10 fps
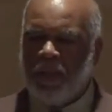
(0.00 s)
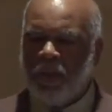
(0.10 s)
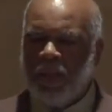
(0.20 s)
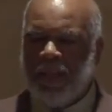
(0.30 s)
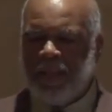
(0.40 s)

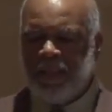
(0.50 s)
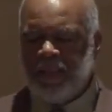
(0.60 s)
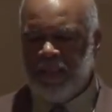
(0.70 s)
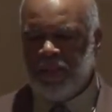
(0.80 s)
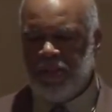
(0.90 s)
looking at
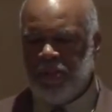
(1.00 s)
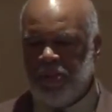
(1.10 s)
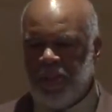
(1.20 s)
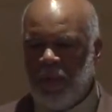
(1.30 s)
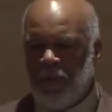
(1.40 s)
this
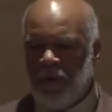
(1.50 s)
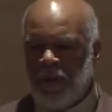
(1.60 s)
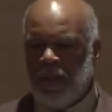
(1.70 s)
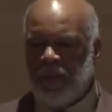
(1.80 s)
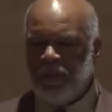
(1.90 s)
issue that we're
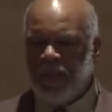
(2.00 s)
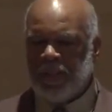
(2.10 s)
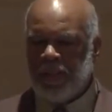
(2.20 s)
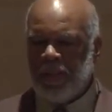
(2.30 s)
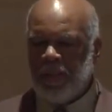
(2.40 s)
all here
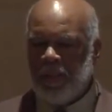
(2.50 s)
addressing,